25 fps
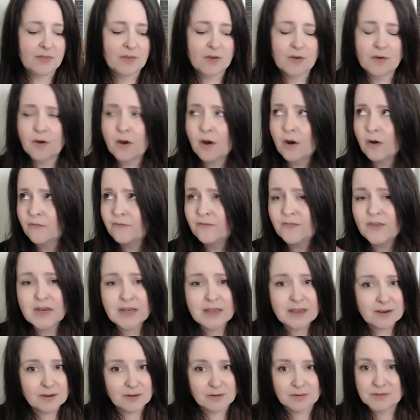there are
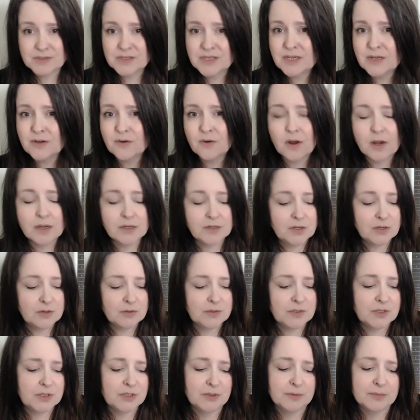videos here on
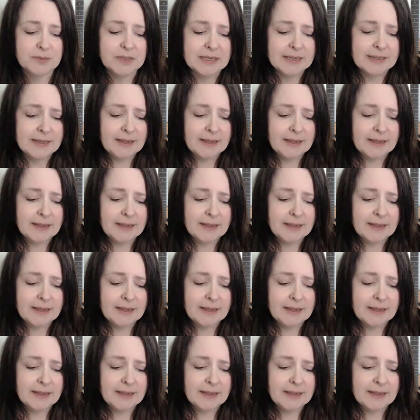YouTube.